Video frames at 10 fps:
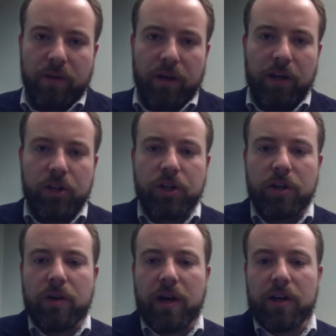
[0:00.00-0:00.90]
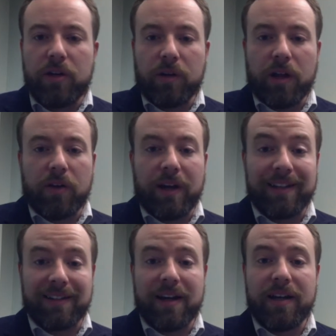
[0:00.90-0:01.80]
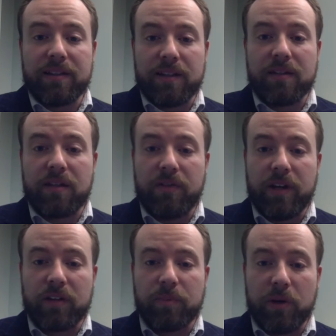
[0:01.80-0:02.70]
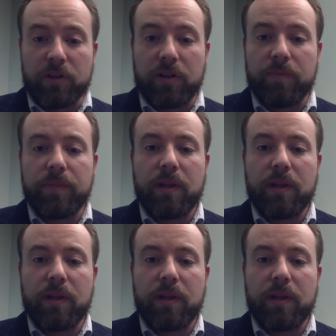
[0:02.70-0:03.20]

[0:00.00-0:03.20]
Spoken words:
I'm going to show you how to do another anxiety sensitivity exposure.